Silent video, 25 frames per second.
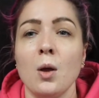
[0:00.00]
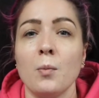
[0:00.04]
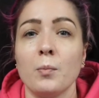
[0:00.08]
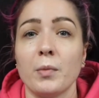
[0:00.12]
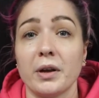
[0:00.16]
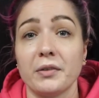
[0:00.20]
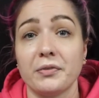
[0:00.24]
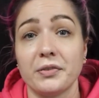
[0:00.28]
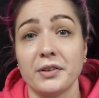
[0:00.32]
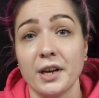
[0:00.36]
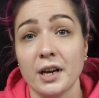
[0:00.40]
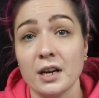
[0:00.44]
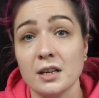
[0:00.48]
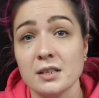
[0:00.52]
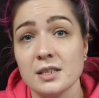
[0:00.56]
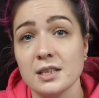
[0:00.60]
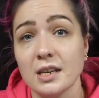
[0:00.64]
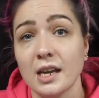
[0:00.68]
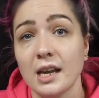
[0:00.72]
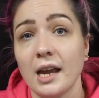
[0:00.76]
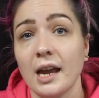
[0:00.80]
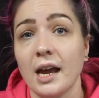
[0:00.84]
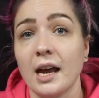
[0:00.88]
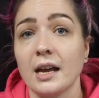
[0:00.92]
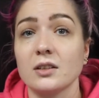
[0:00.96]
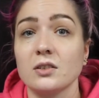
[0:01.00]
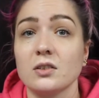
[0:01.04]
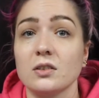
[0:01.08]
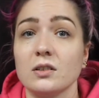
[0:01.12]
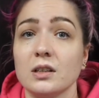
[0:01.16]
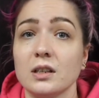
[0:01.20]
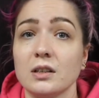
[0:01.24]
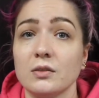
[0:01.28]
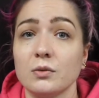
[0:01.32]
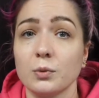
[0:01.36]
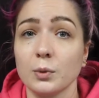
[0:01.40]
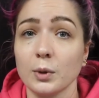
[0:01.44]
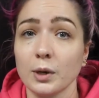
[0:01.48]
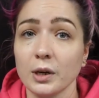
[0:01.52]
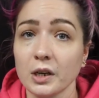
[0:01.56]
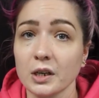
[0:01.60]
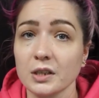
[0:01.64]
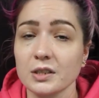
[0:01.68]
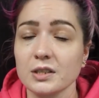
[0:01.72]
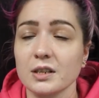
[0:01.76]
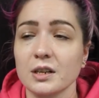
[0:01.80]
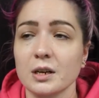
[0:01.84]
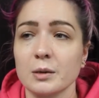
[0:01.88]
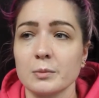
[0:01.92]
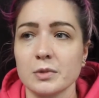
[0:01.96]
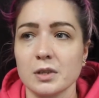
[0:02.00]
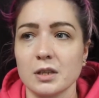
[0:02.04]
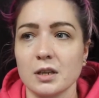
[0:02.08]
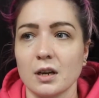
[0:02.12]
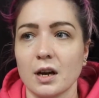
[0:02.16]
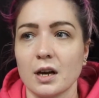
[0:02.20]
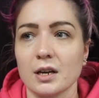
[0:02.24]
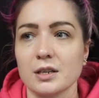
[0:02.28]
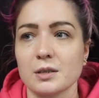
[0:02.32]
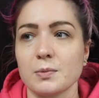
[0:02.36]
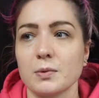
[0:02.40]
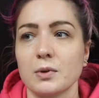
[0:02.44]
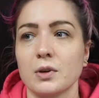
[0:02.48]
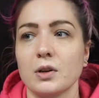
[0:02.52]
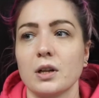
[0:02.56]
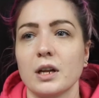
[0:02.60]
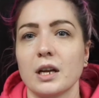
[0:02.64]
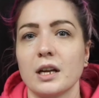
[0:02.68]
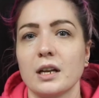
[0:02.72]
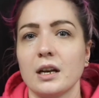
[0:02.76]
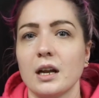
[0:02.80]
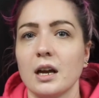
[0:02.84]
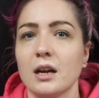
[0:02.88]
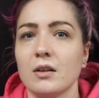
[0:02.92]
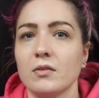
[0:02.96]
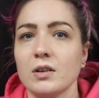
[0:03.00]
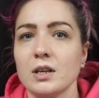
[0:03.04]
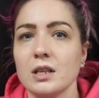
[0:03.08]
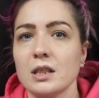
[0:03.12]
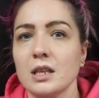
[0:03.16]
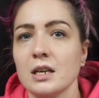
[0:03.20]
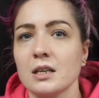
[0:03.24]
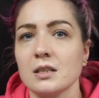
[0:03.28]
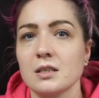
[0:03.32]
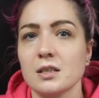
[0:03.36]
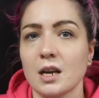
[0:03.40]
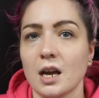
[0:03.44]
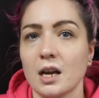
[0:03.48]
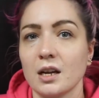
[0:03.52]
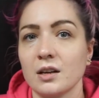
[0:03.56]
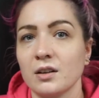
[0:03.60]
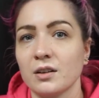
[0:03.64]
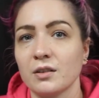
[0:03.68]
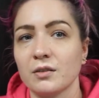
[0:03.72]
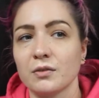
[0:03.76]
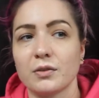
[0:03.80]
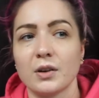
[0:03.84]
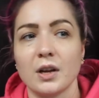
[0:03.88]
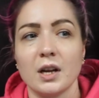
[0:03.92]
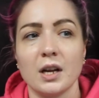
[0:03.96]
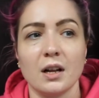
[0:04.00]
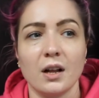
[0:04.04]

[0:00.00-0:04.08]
My fiance had to leave work to come to the hospital, and everything's kind of